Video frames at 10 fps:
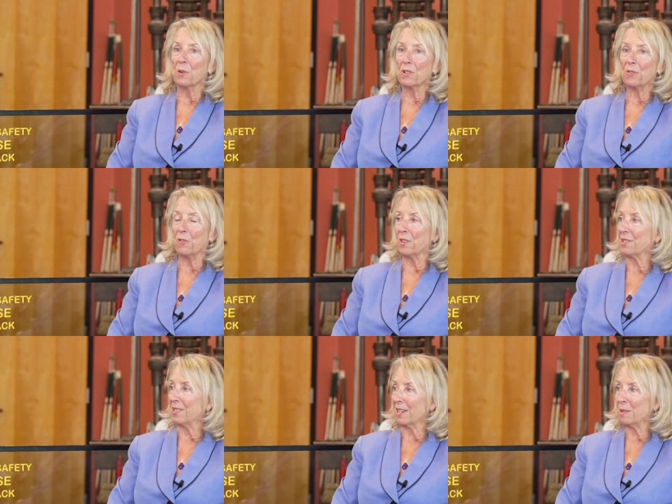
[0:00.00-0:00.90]
worked for
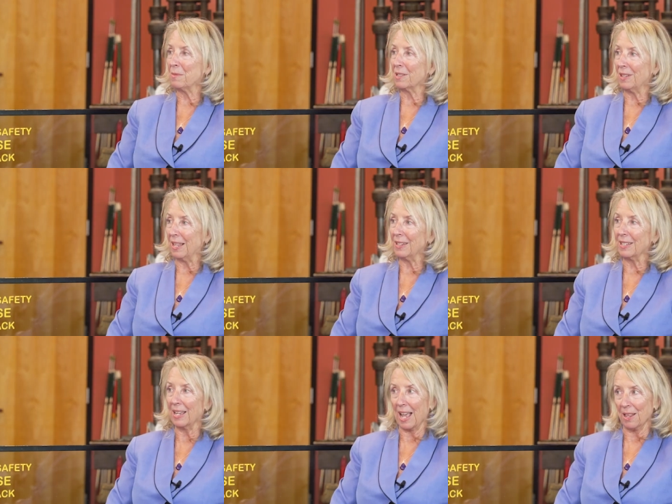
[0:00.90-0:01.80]
the Duncan
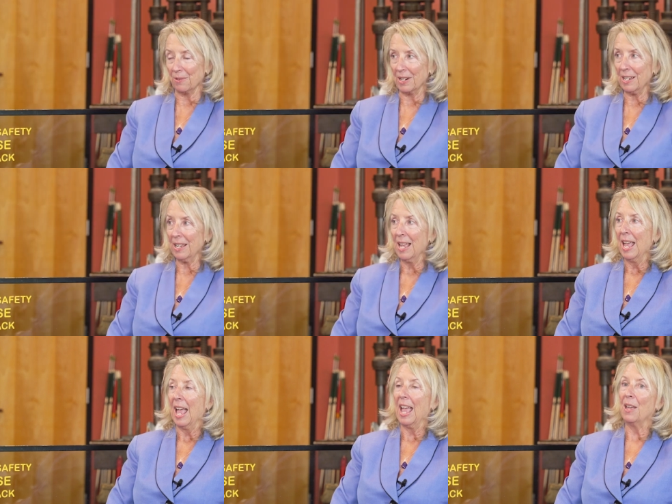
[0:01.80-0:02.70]
McClellan Gallery.
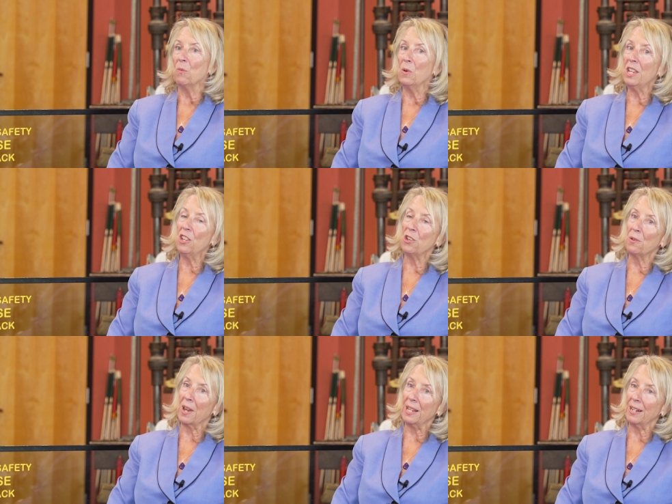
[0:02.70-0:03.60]
Wow. We
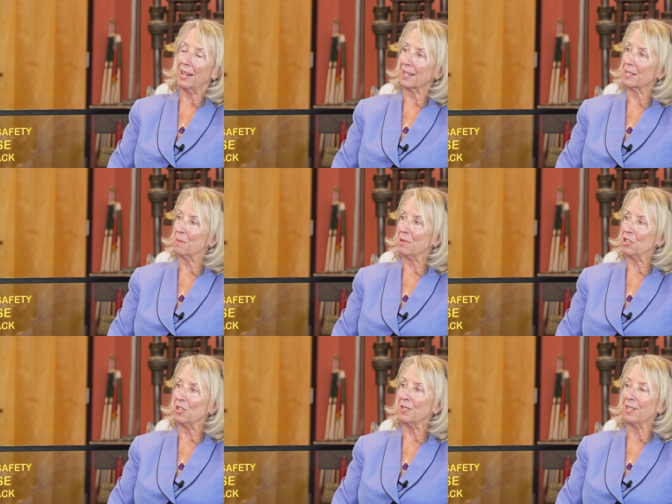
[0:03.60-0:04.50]
curated
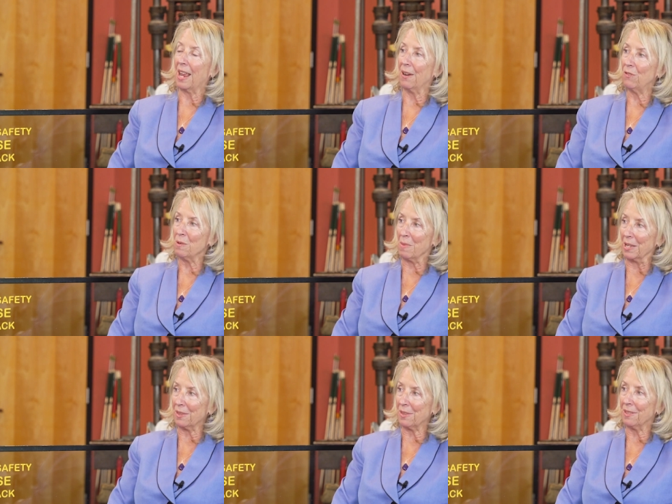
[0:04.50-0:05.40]
exhibitions every
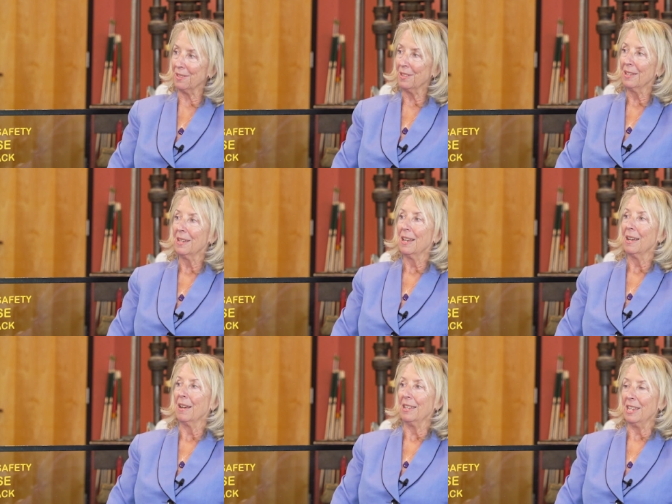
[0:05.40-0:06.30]
month
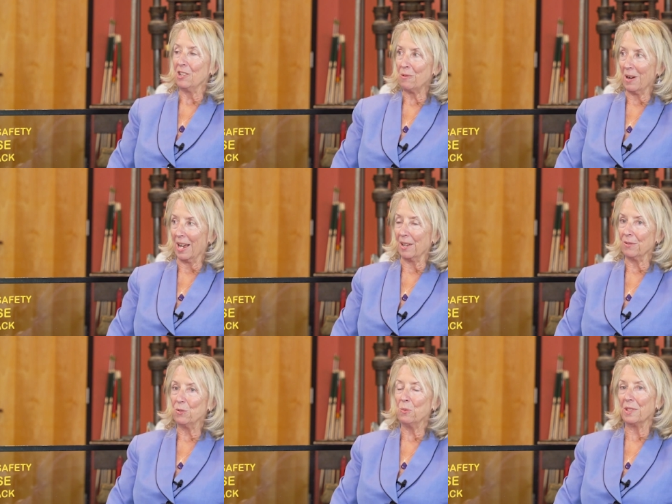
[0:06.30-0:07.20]
year
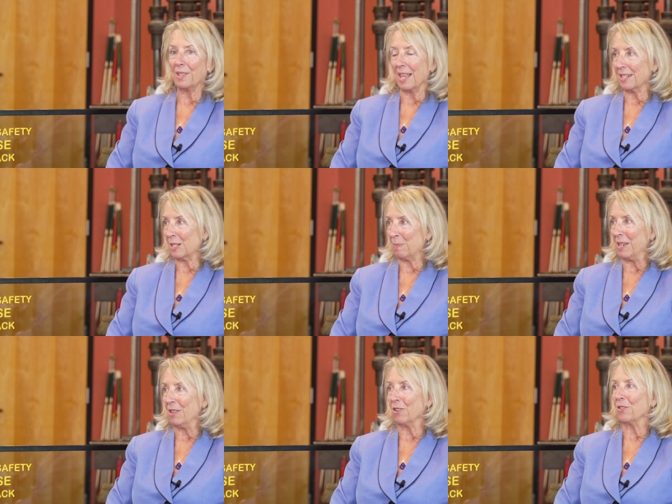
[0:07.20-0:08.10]
round with wow.
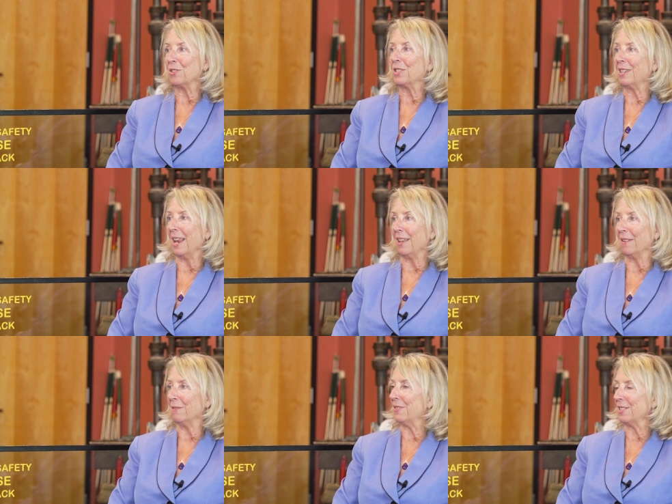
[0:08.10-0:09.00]
speakers
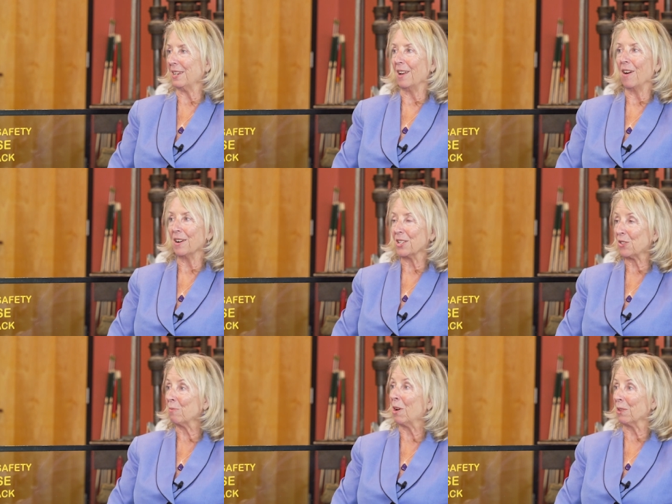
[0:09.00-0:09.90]
uh, visiting
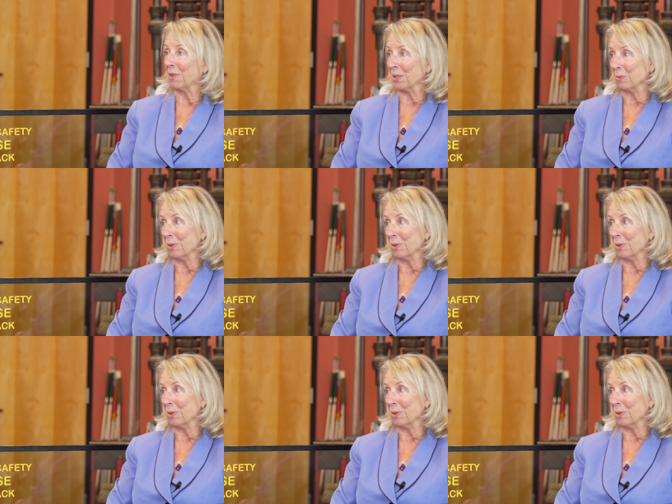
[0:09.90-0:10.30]
artists from all around the